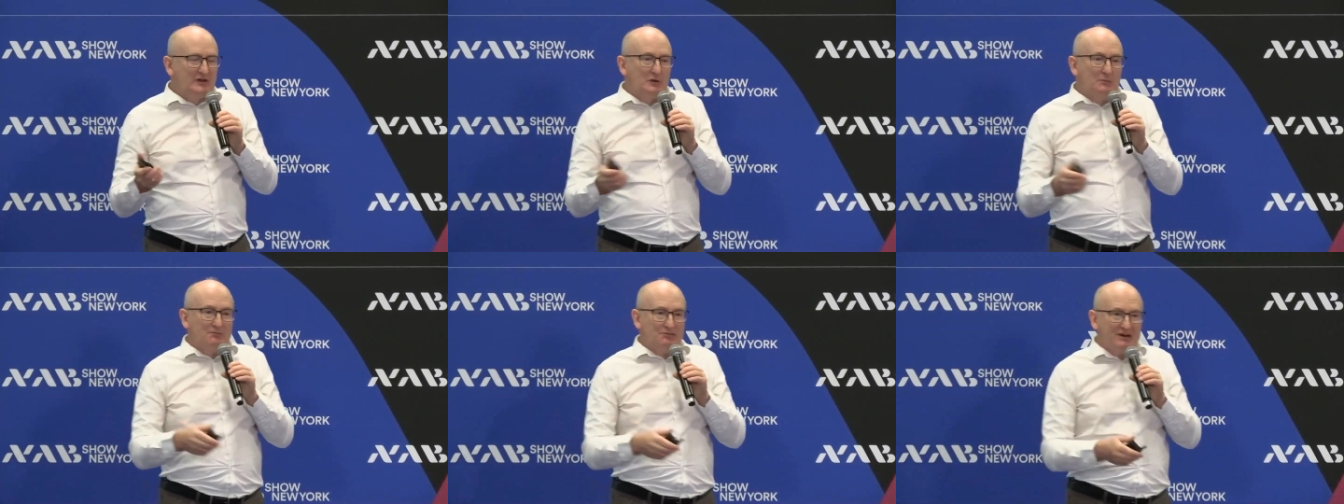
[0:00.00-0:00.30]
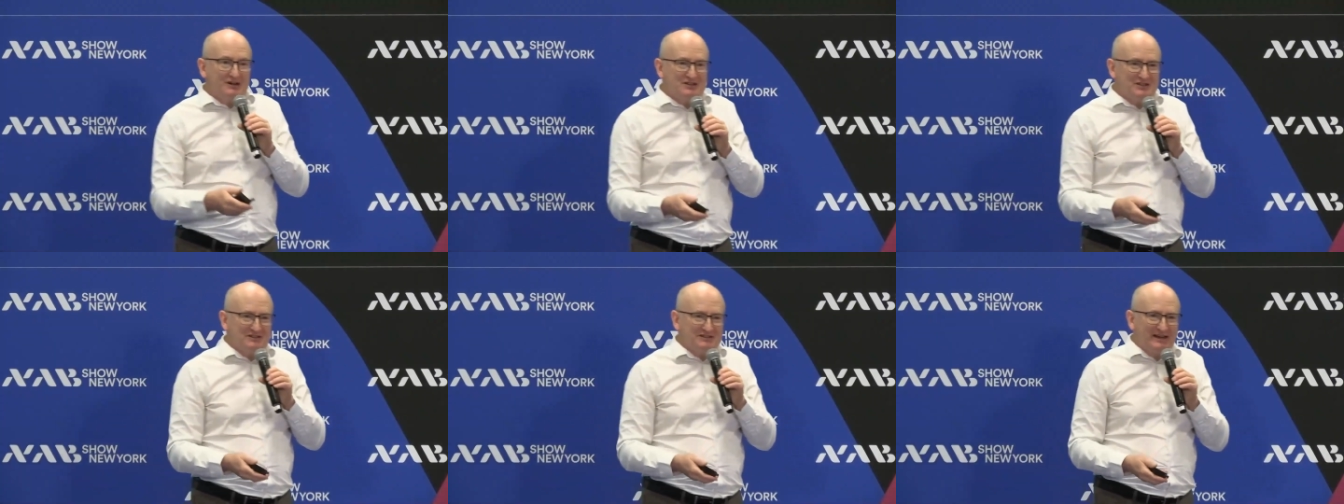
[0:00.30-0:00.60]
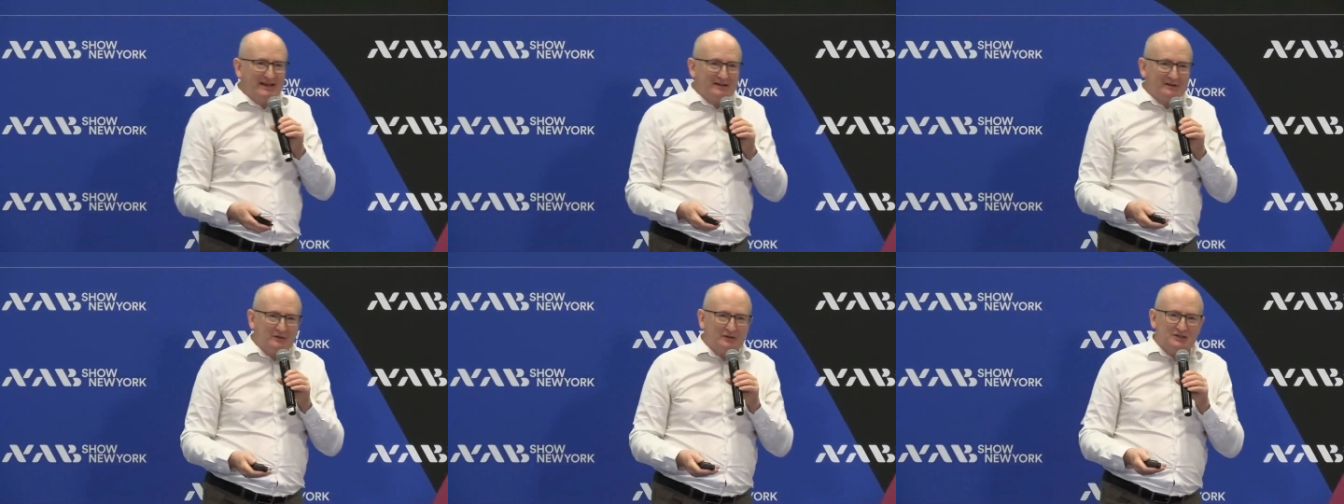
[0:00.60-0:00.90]
compression
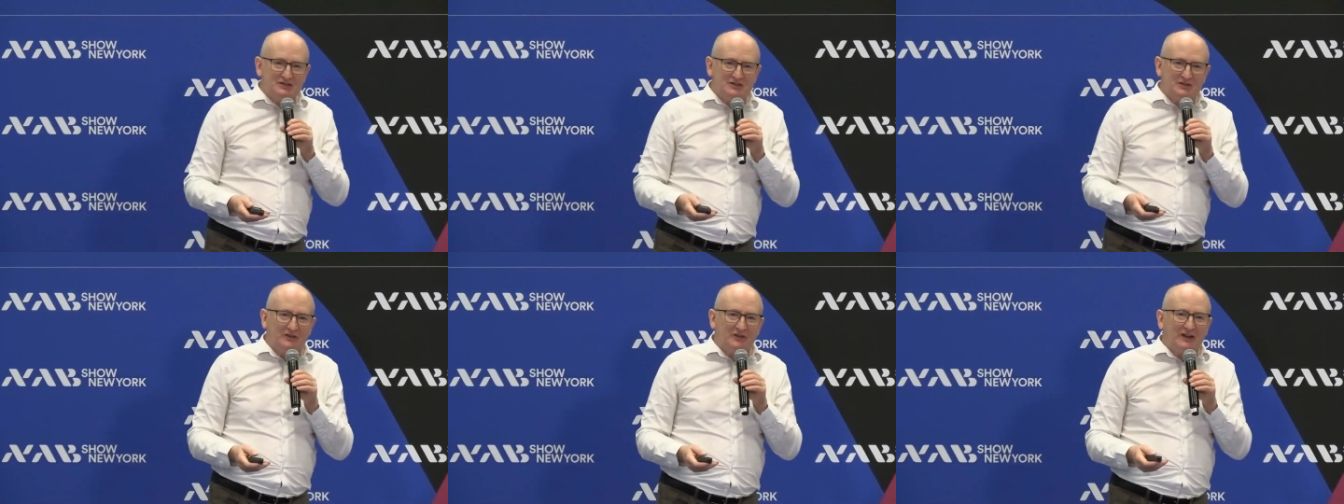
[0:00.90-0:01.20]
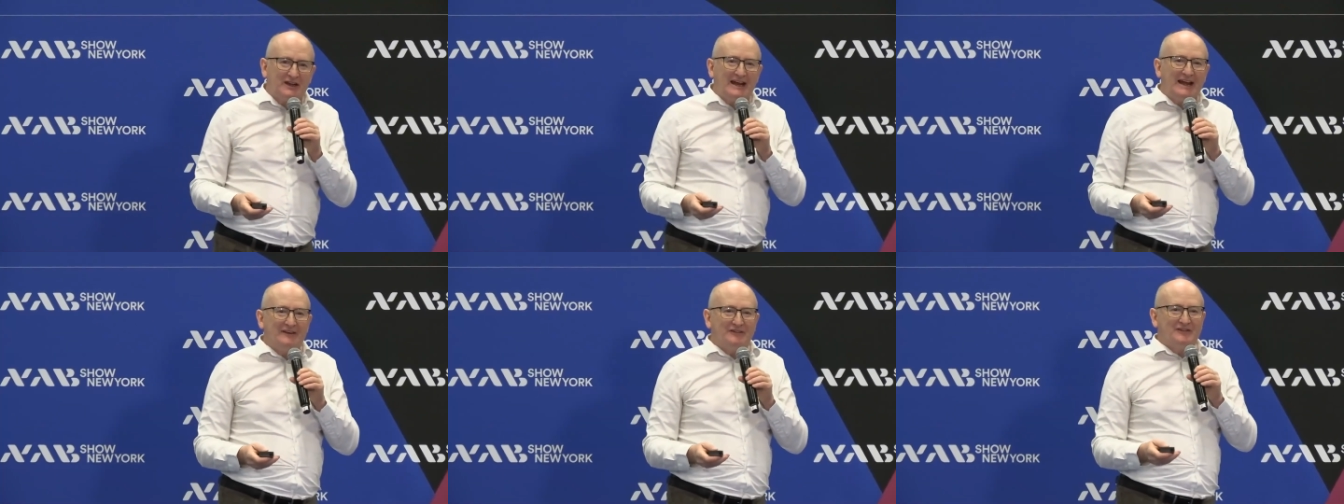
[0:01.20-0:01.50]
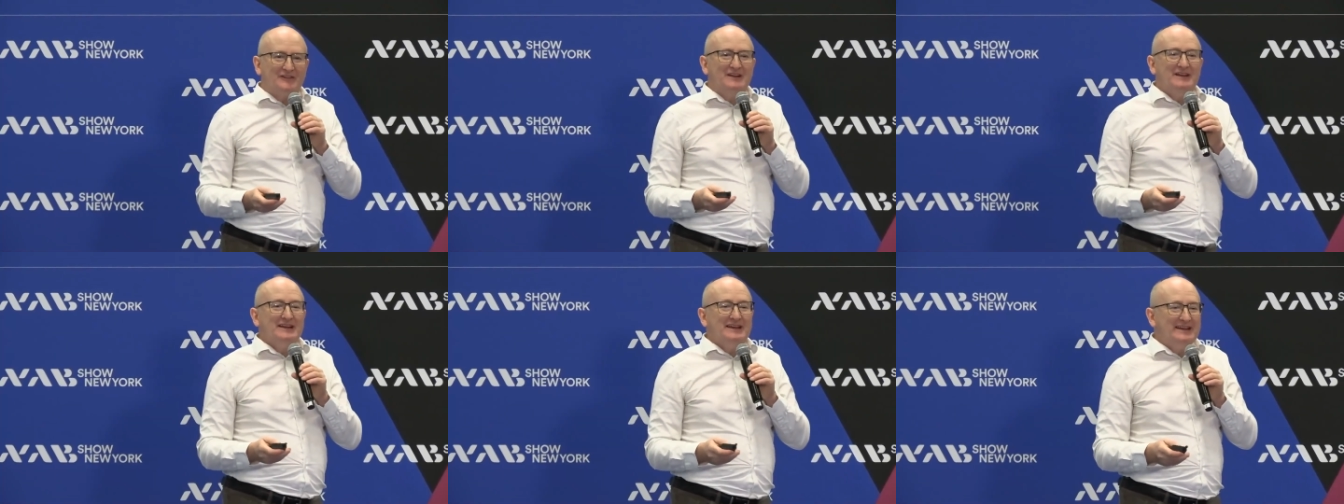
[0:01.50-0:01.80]
technologies on the
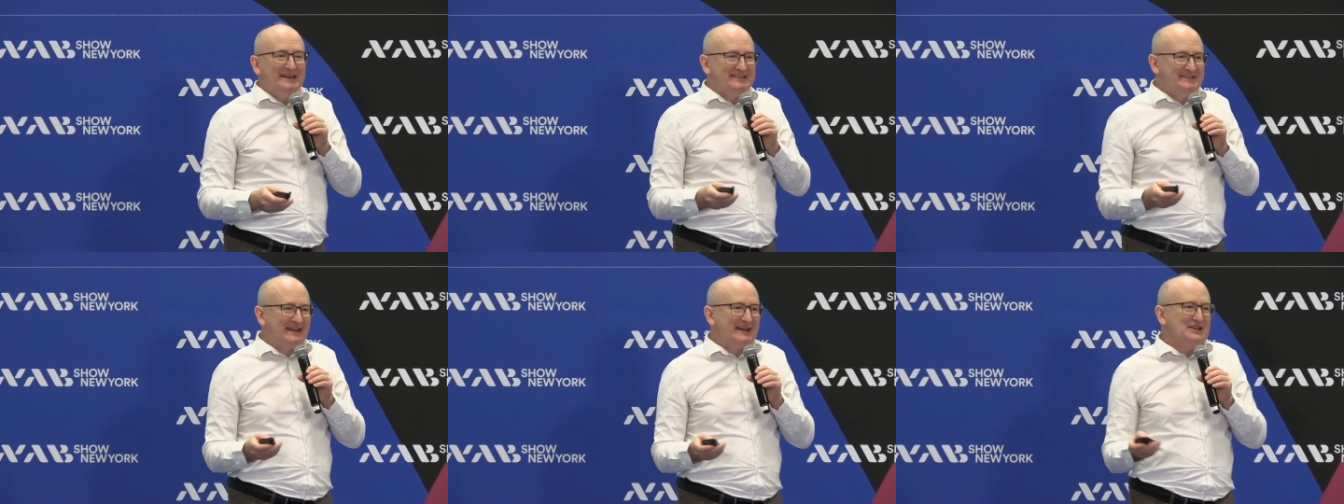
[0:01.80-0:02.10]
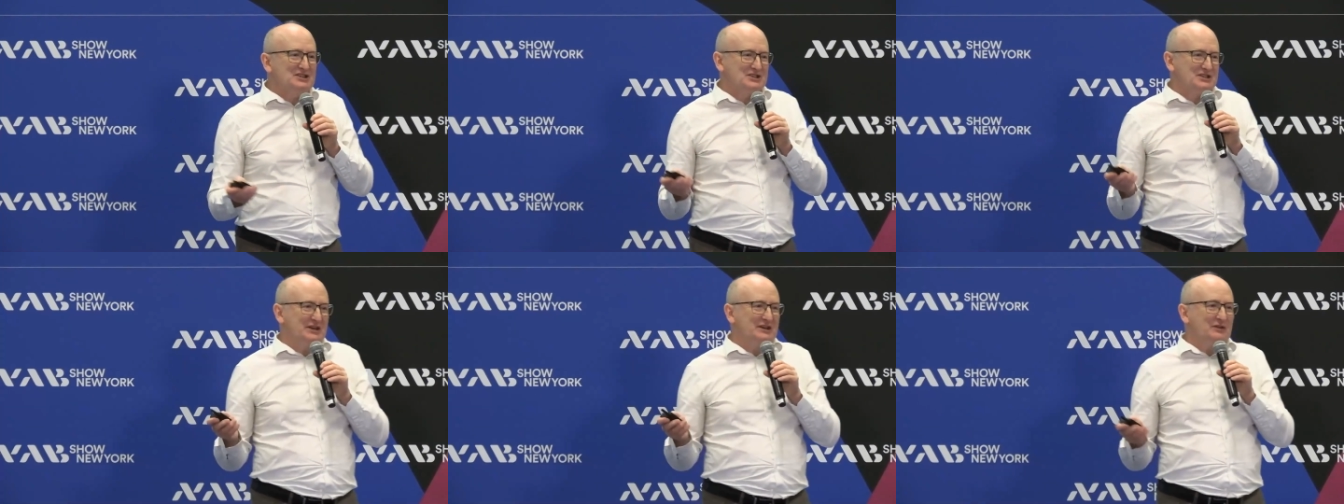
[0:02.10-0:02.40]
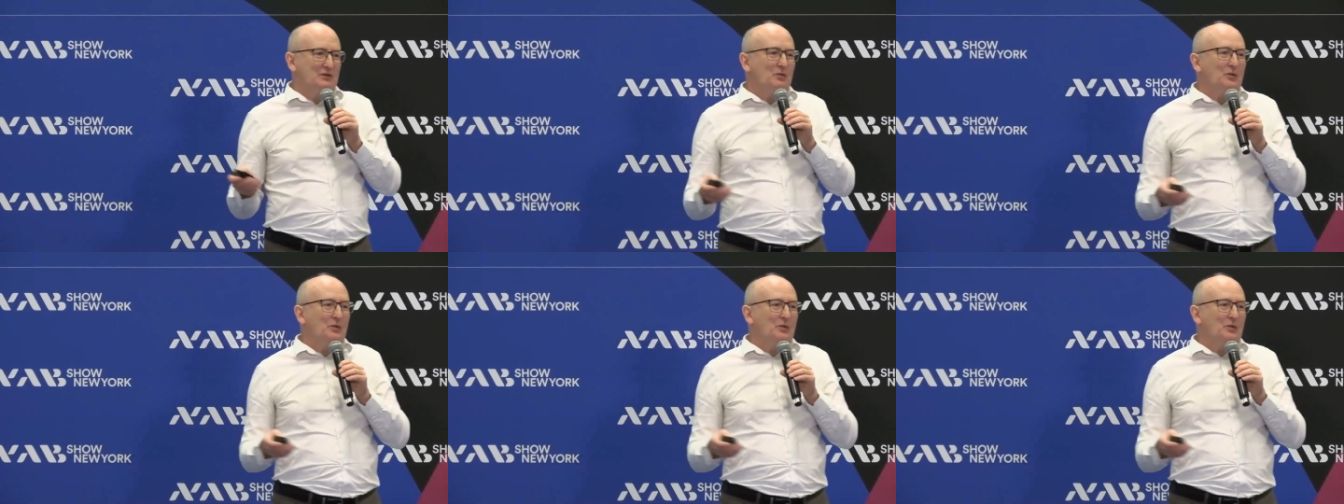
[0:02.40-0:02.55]
left is actually